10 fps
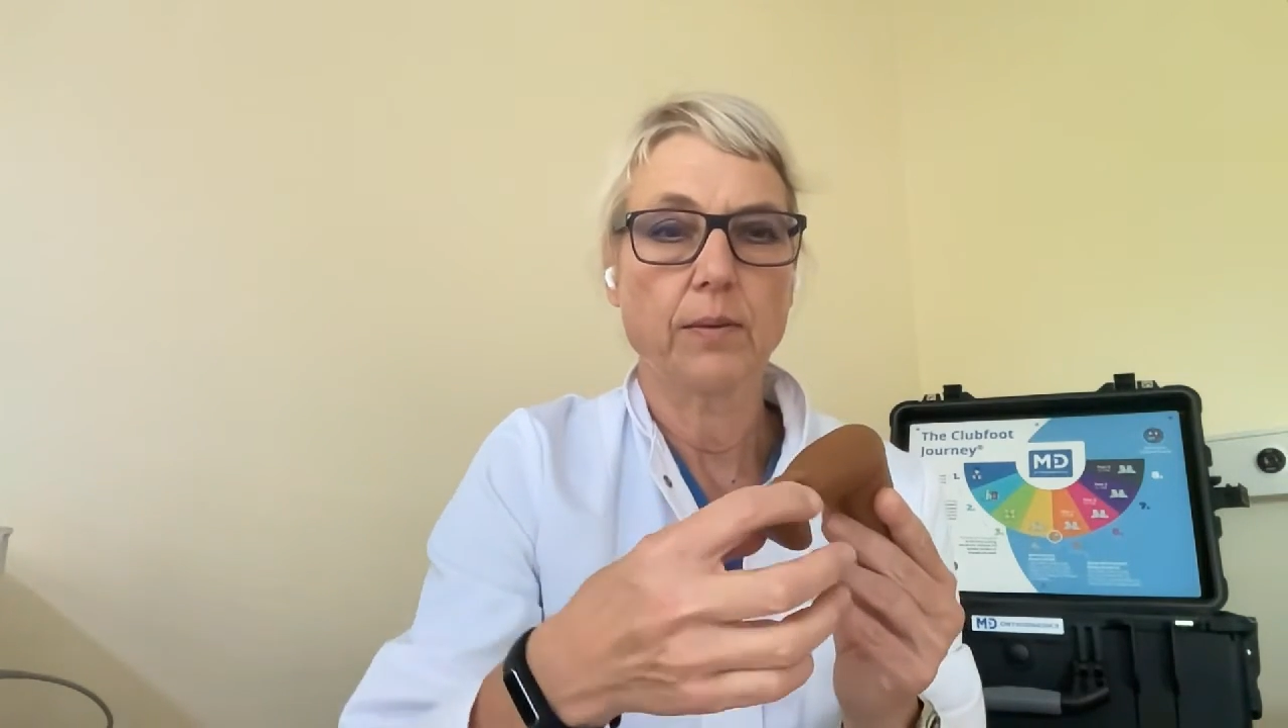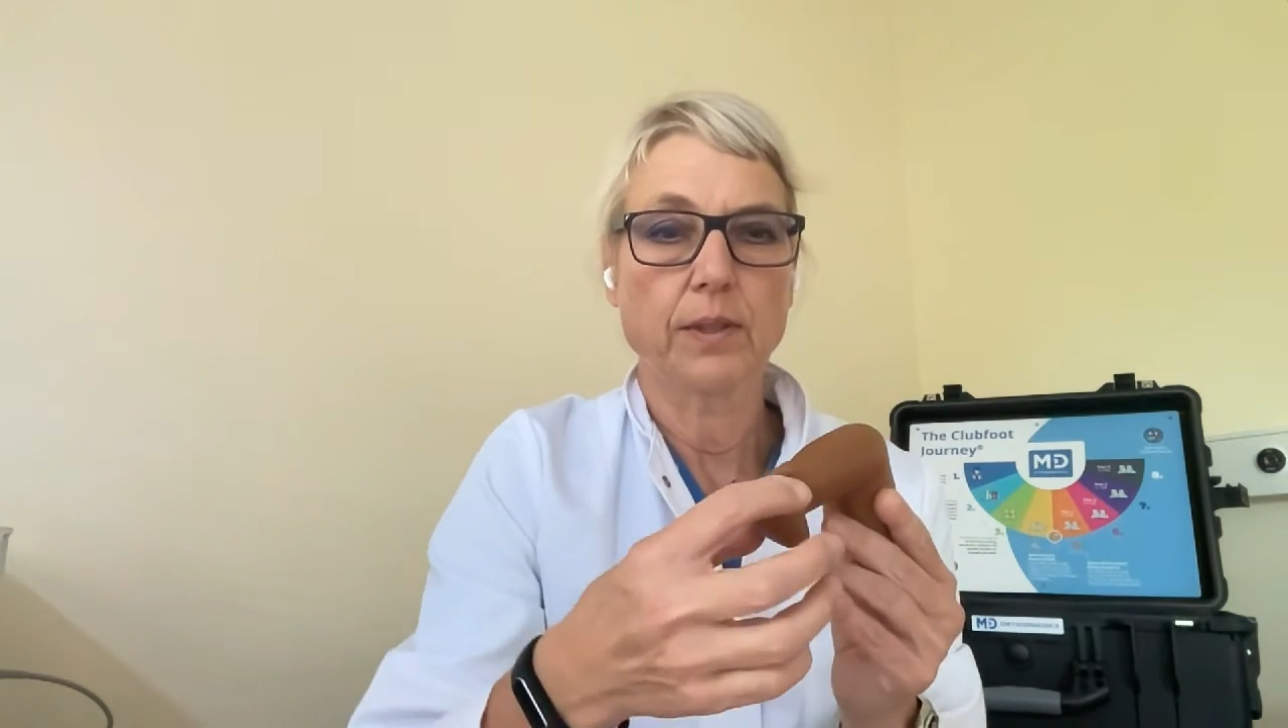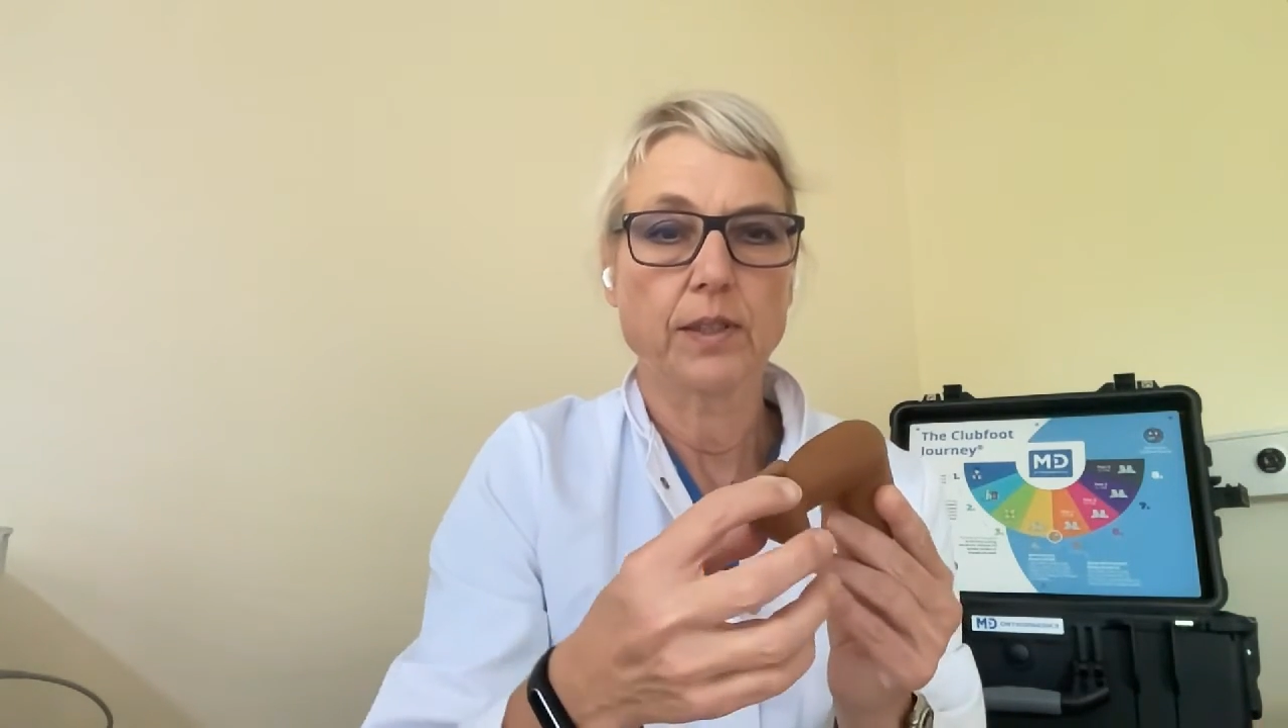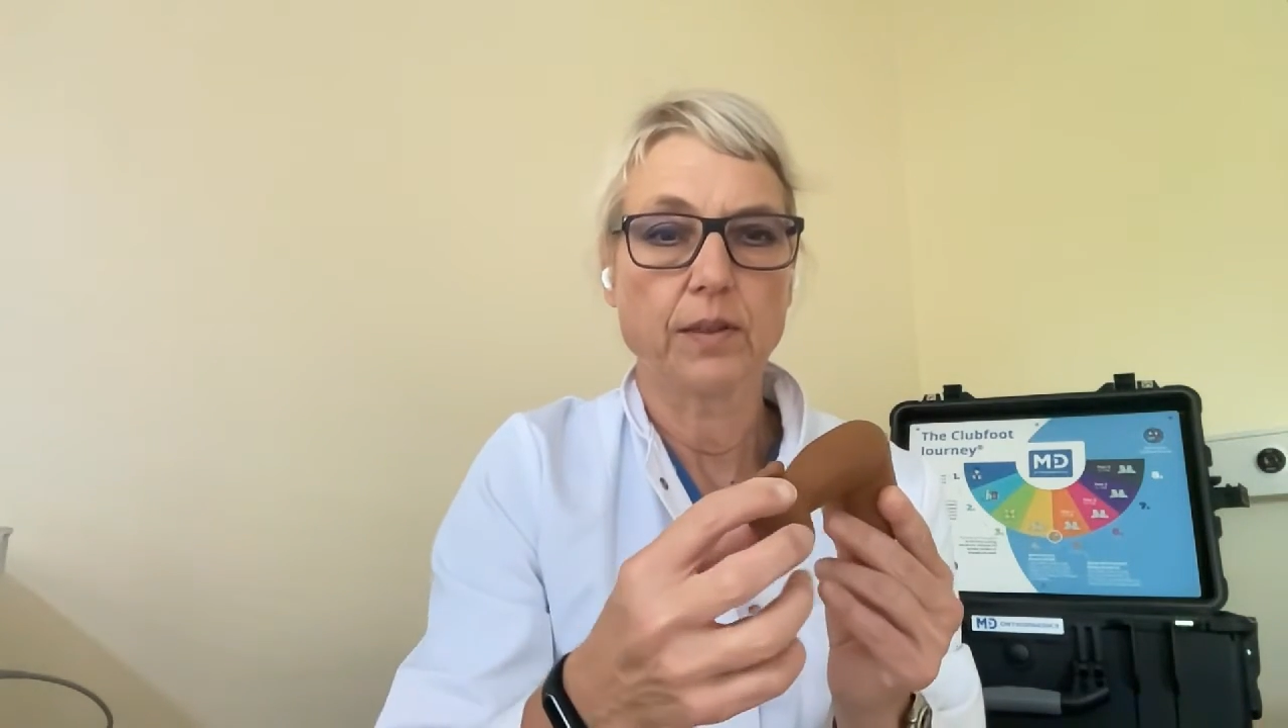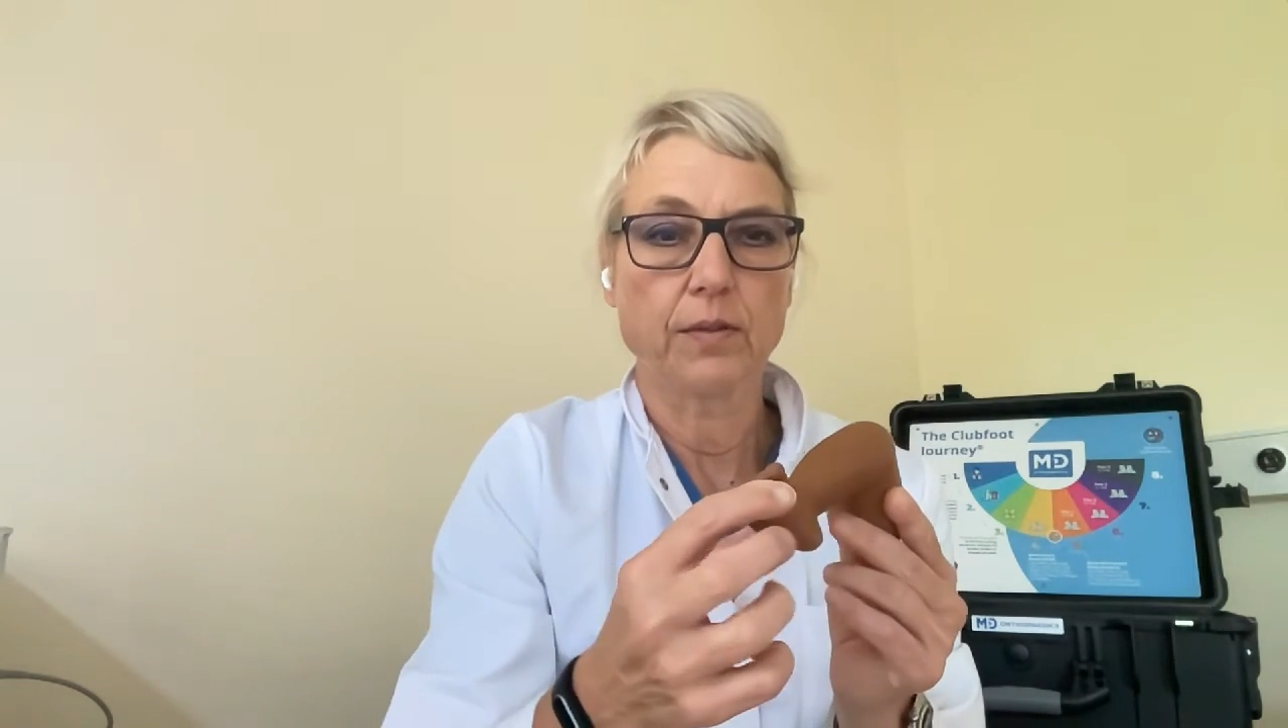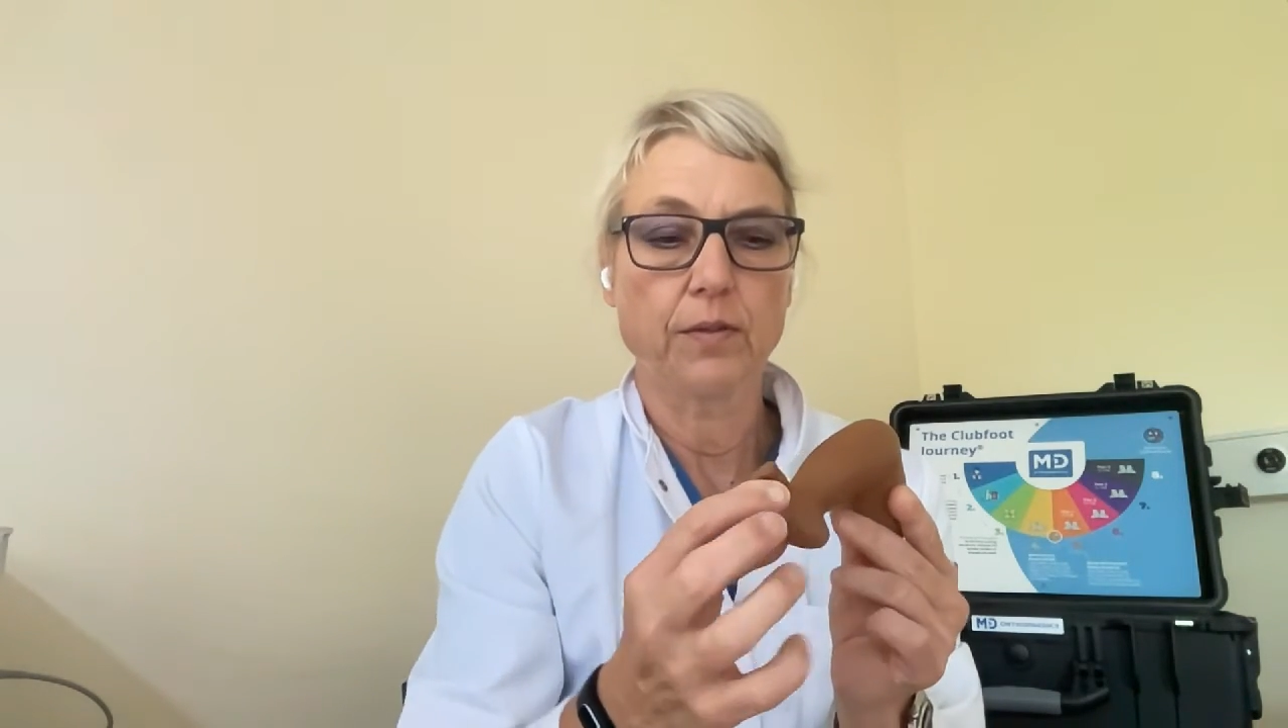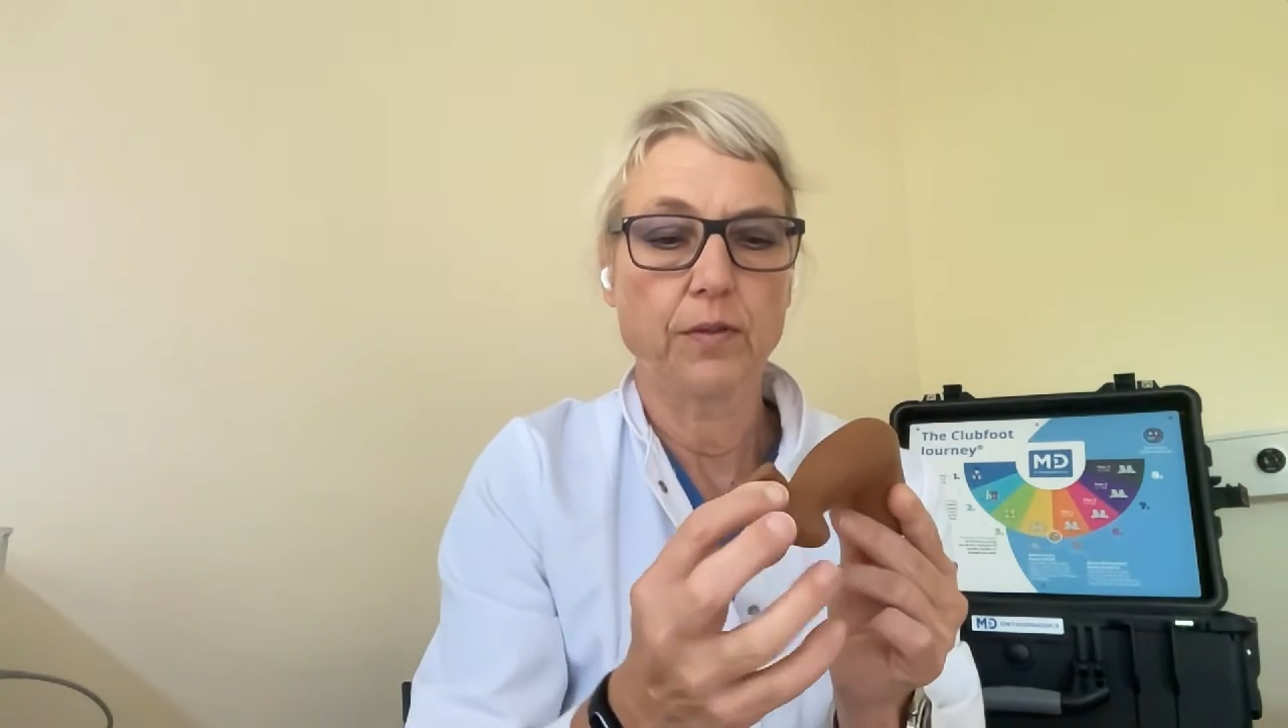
with the